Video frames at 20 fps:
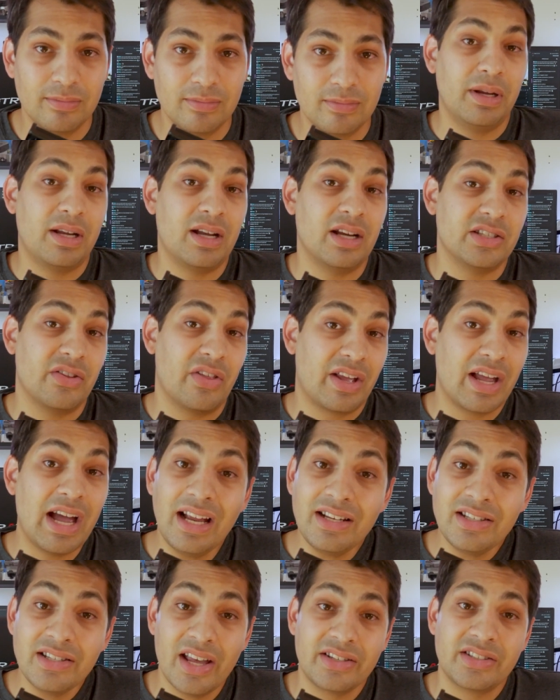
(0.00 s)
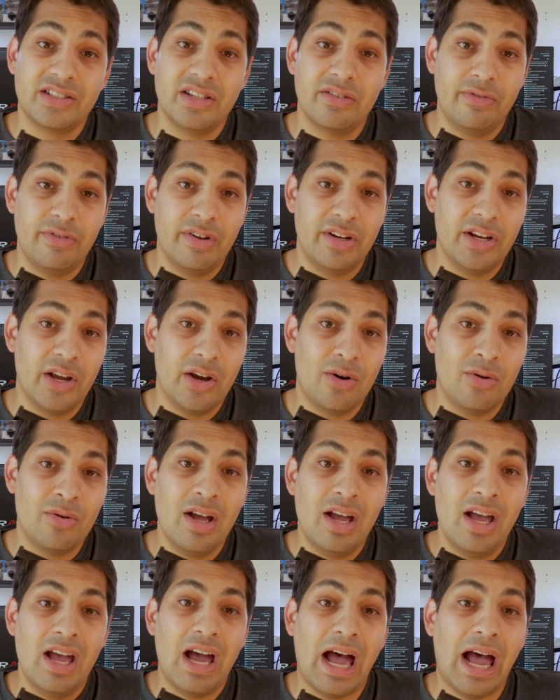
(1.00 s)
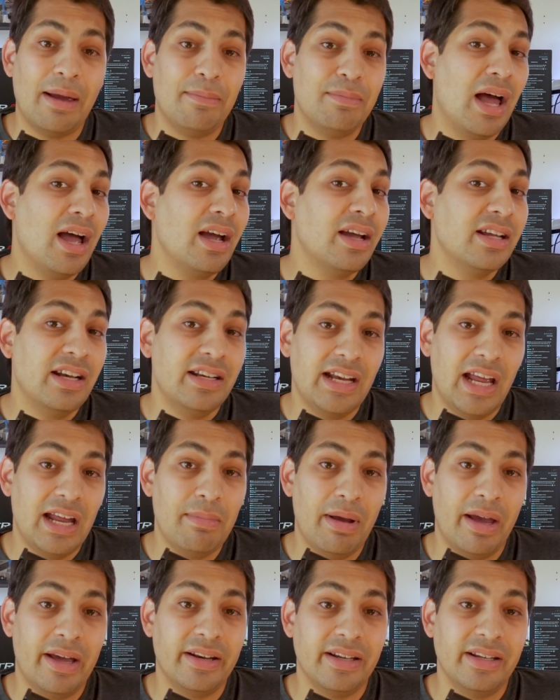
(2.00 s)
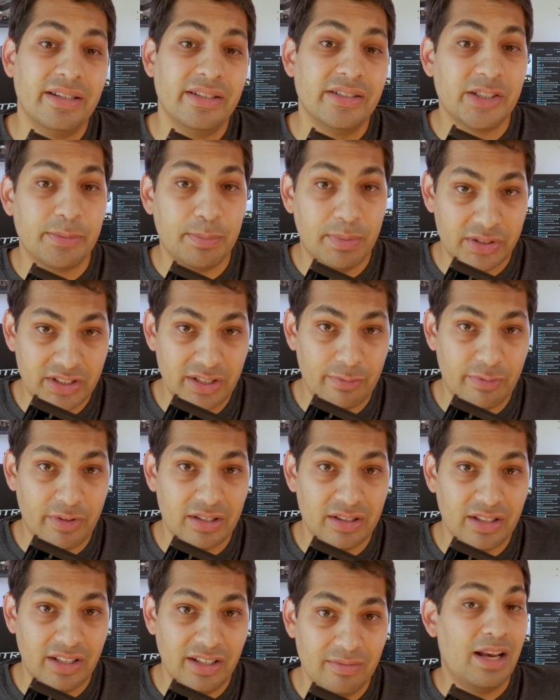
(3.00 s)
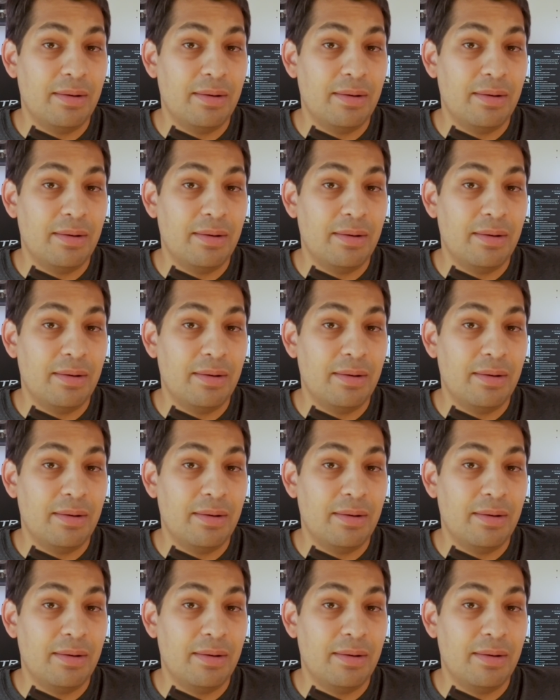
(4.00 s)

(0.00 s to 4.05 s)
Because of the context of the video, I'm not going to name any specifically.